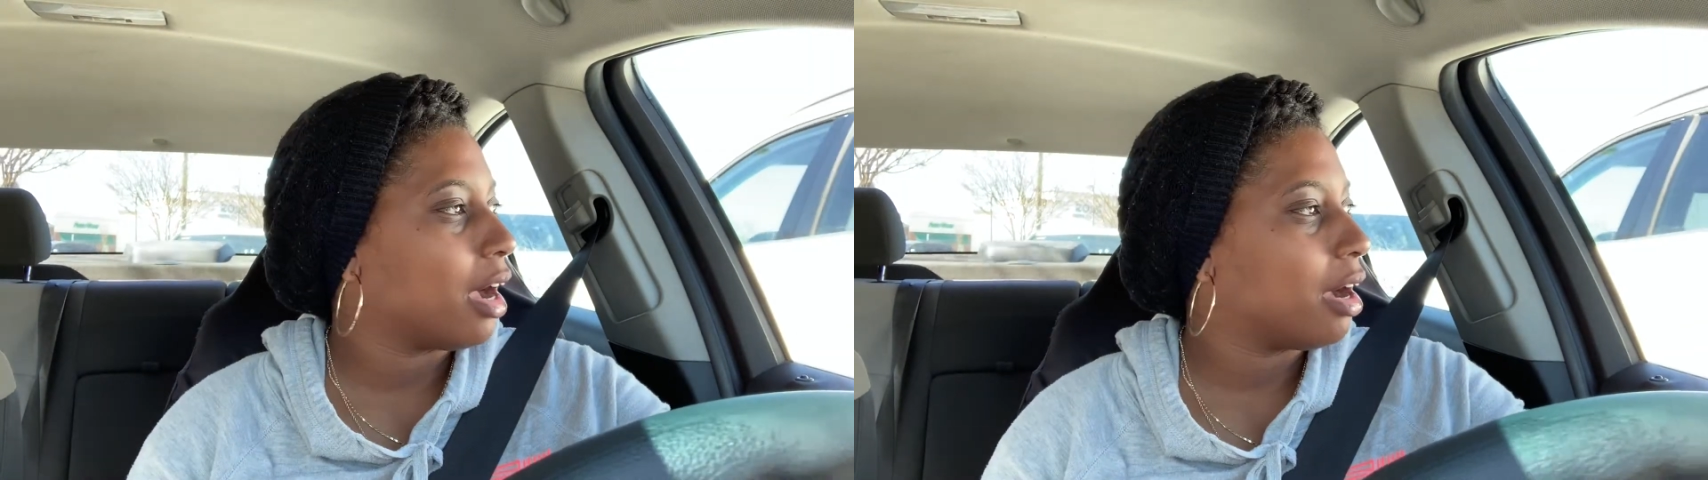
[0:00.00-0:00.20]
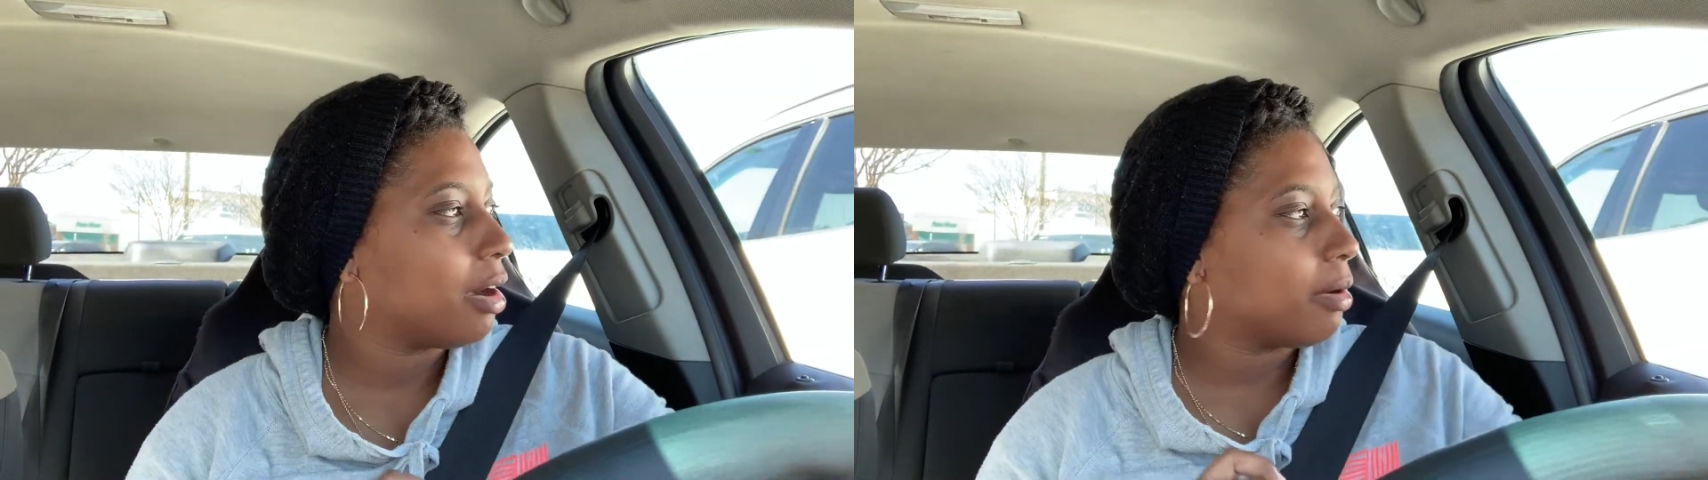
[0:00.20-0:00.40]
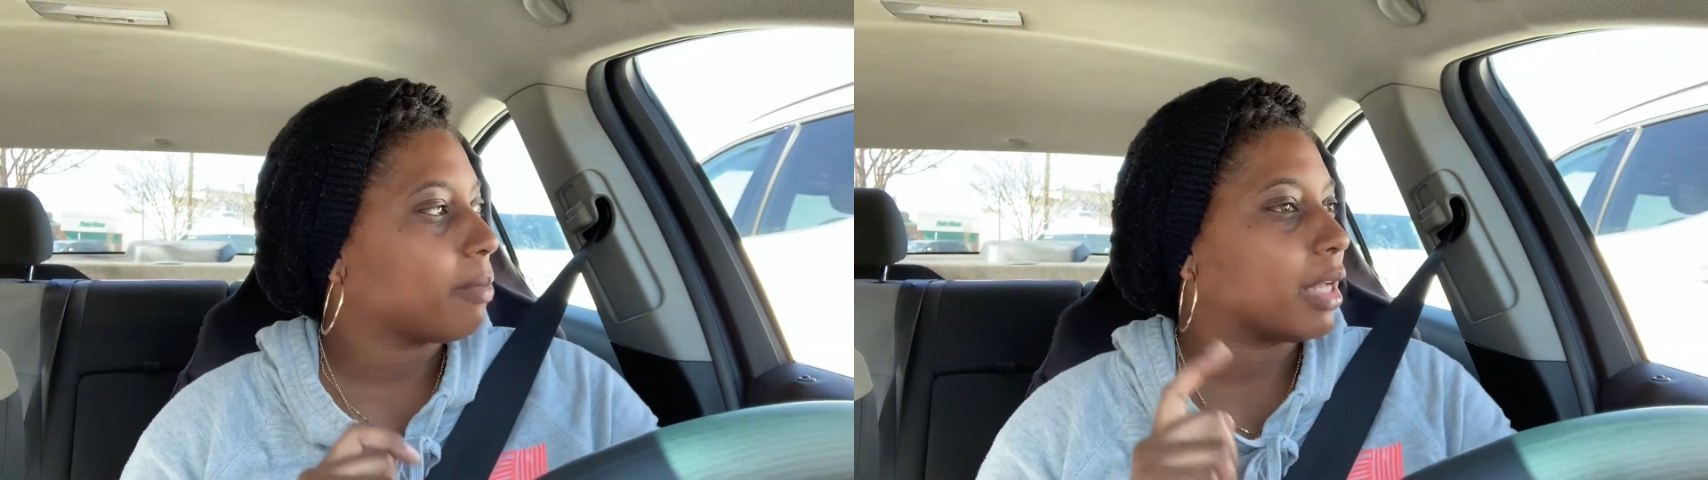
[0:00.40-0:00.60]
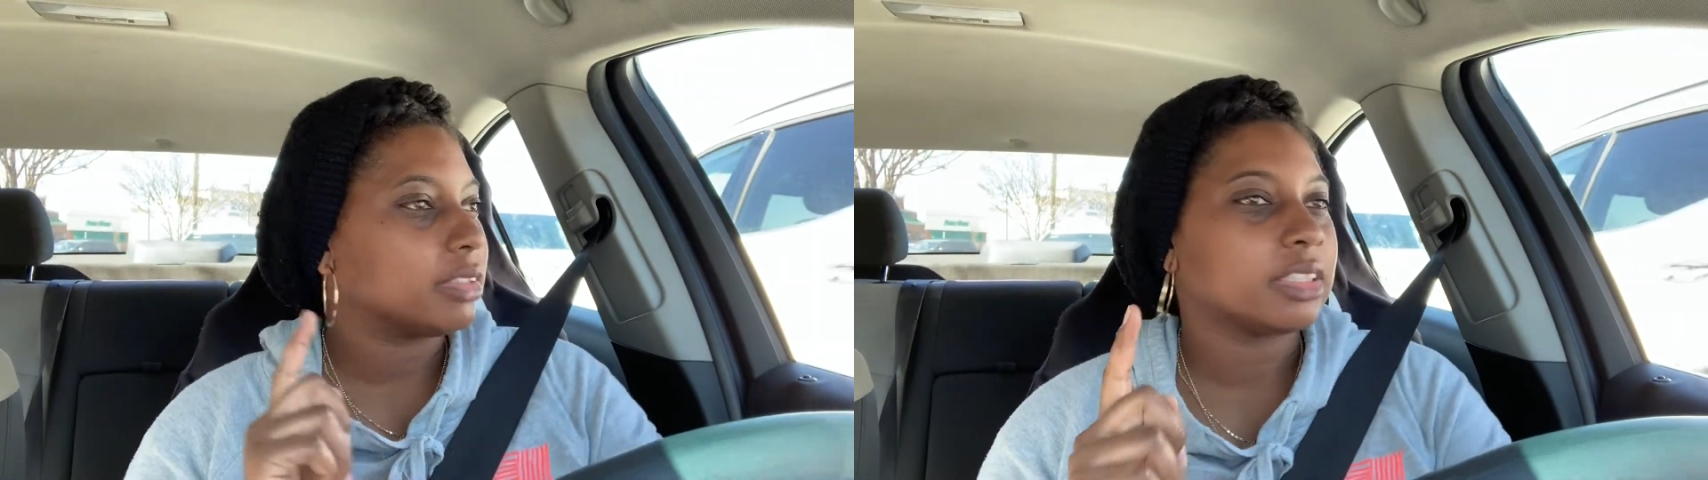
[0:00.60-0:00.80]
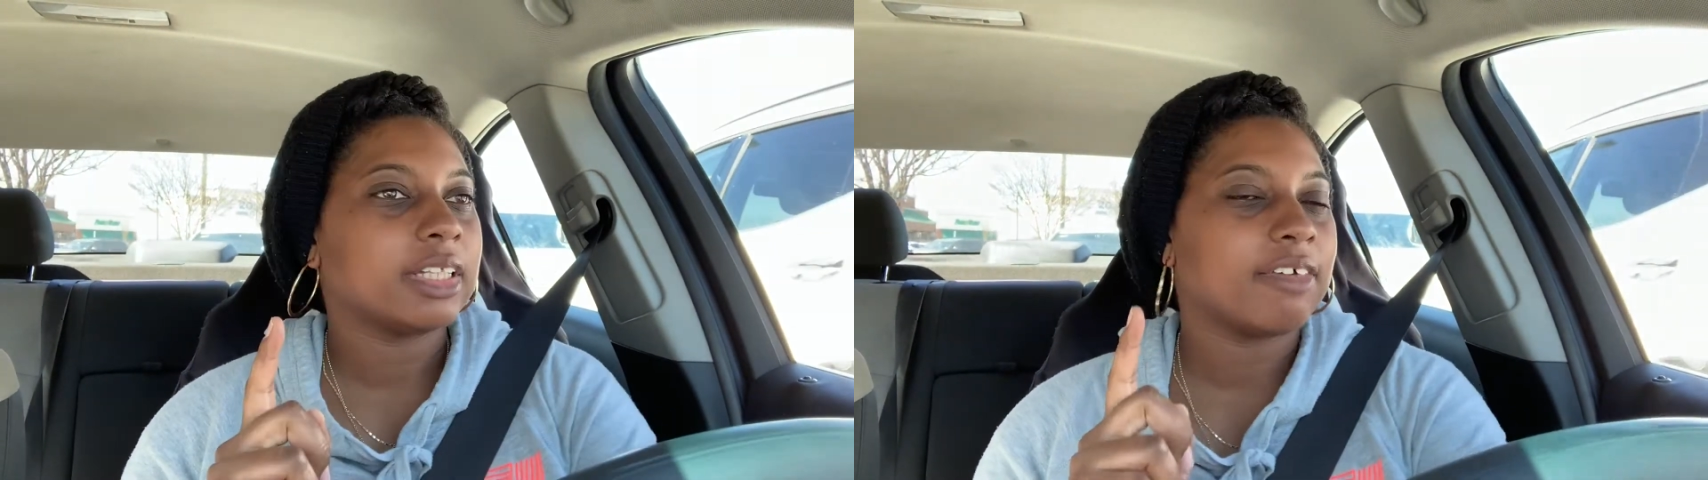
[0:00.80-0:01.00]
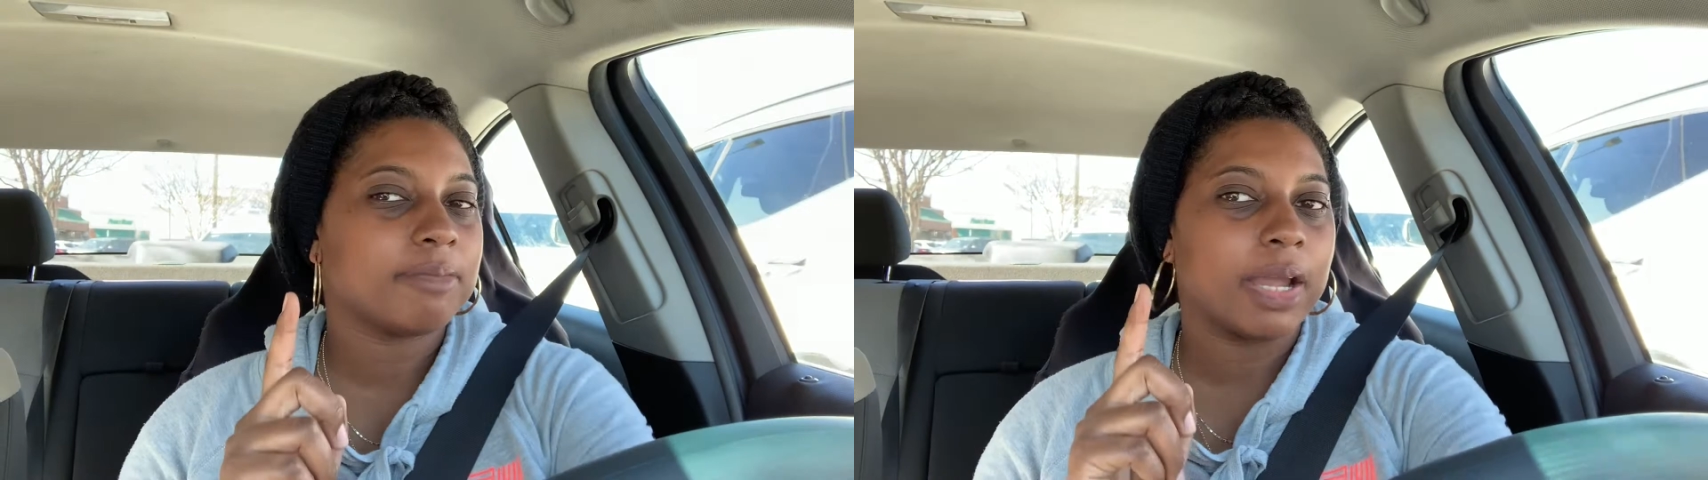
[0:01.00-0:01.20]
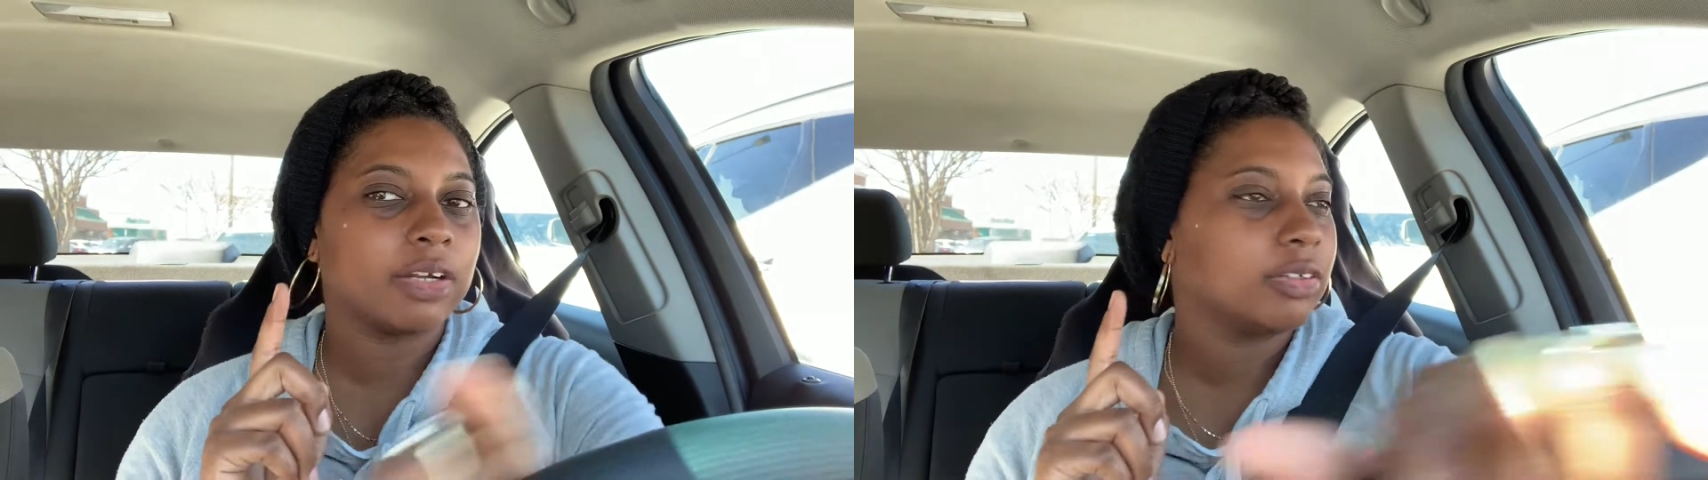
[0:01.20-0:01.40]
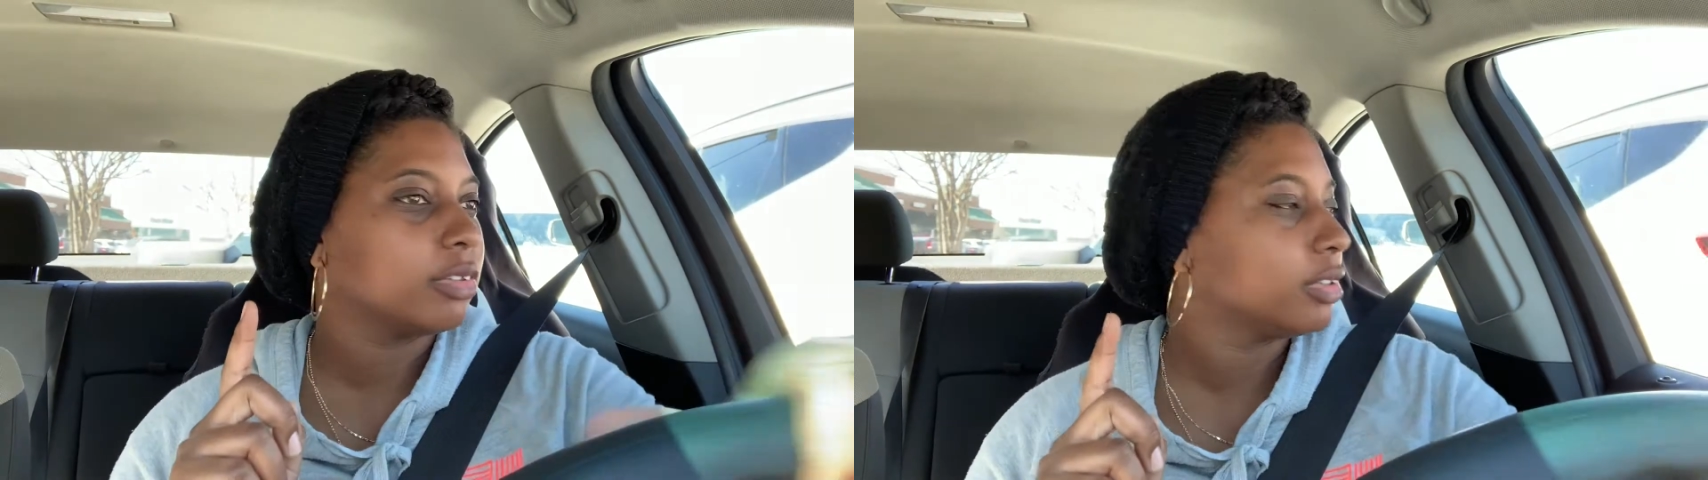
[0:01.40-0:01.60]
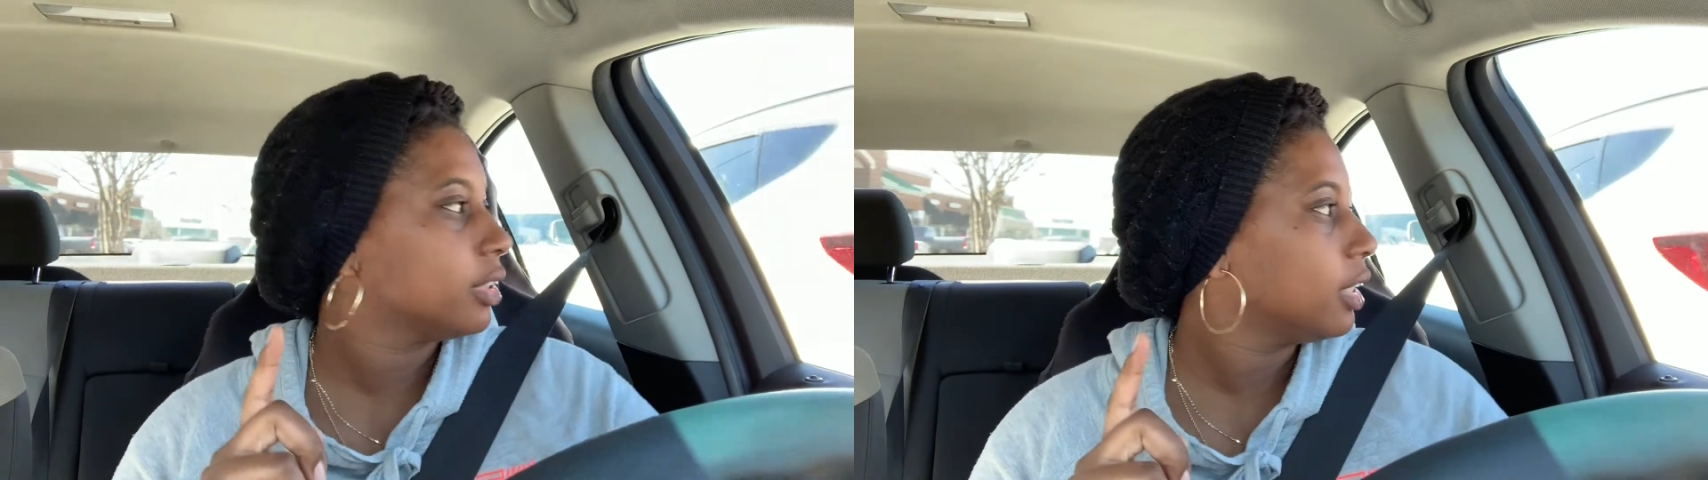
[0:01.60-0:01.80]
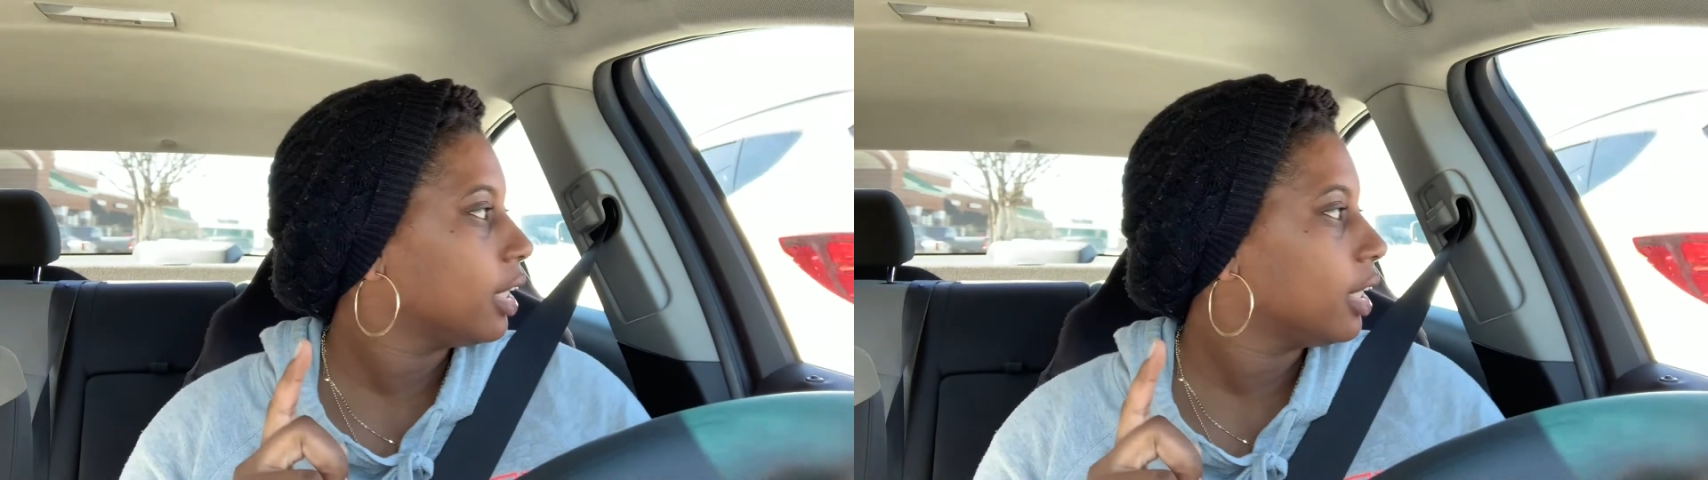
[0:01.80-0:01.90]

um, I just left Michael's